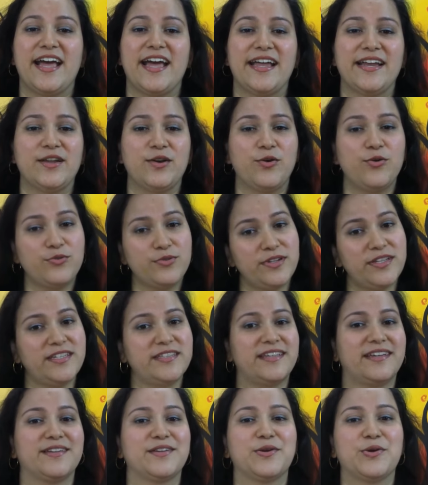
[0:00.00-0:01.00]
and only
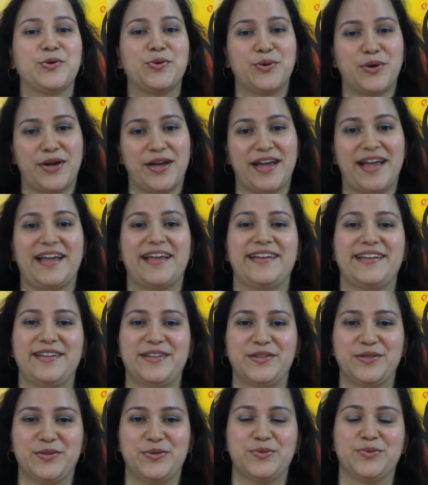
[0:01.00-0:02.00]
then go ahead
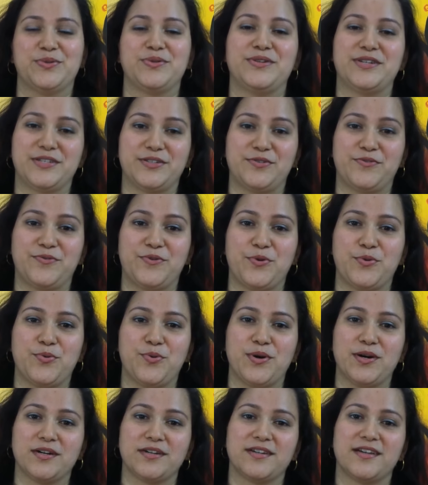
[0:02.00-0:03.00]
and do the rest of your
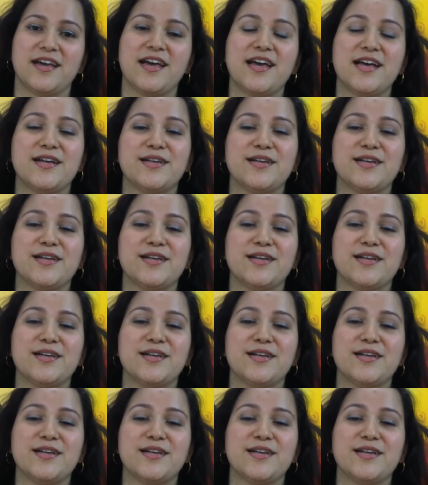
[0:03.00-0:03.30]
work.